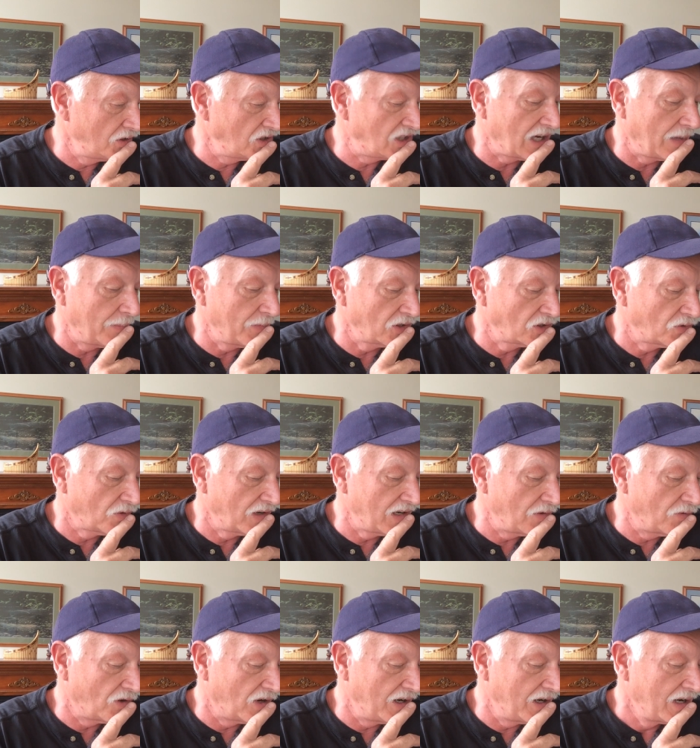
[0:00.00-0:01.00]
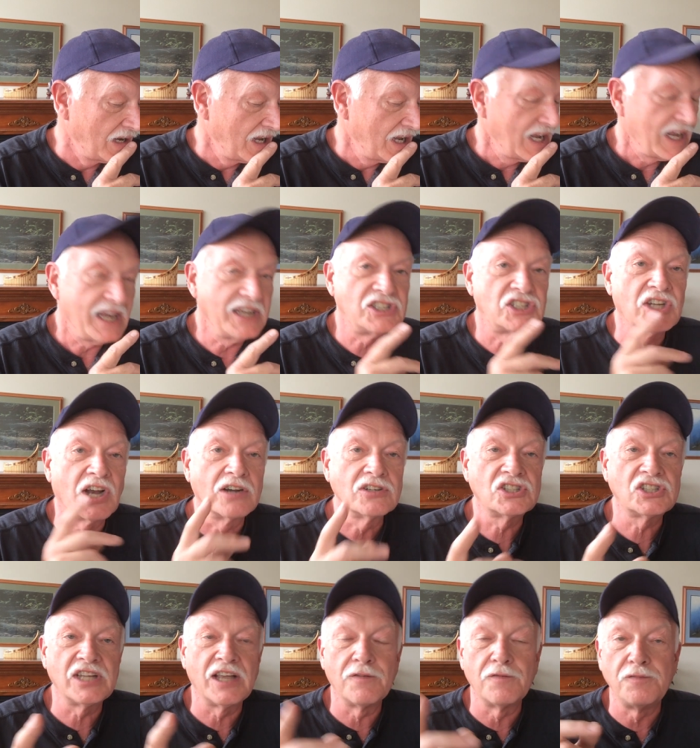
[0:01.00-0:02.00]
Samuel 21, he
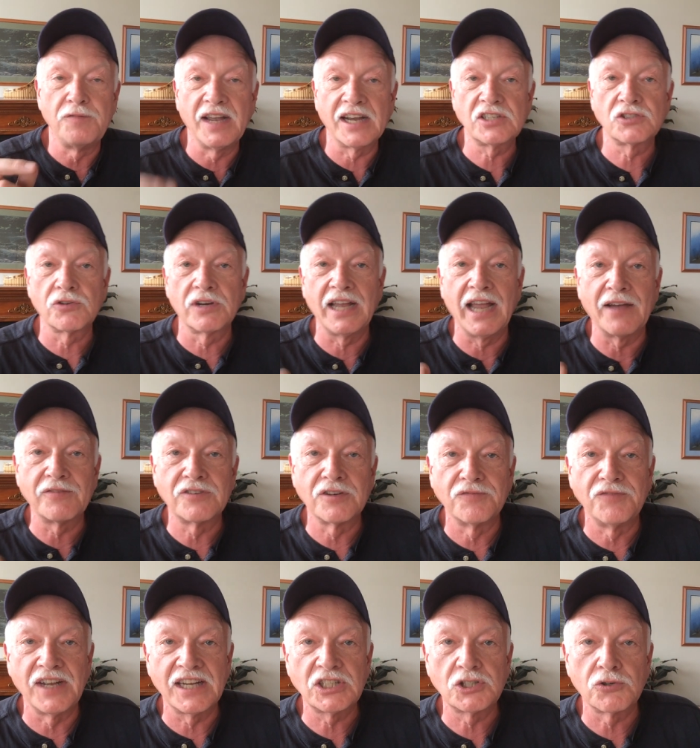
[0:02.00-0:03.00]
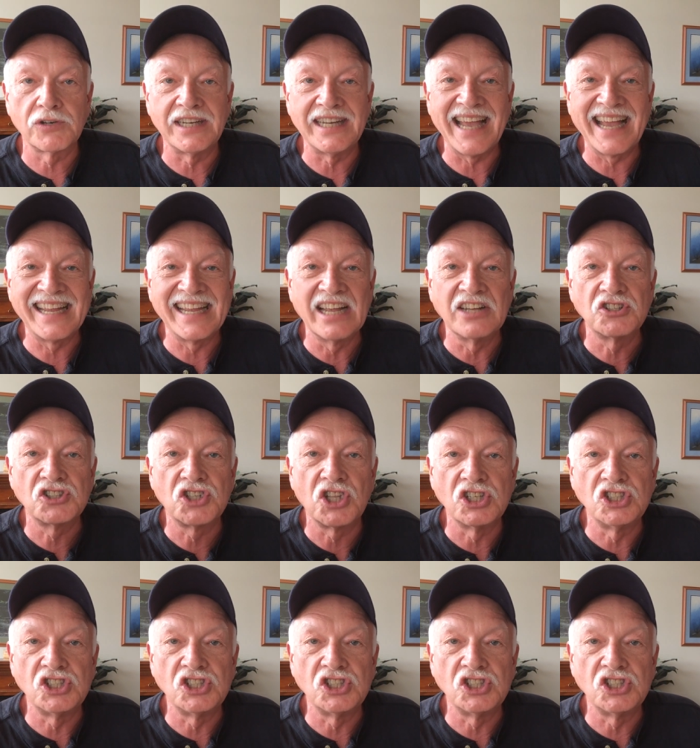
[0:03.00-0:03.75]
starts to have victory after victory against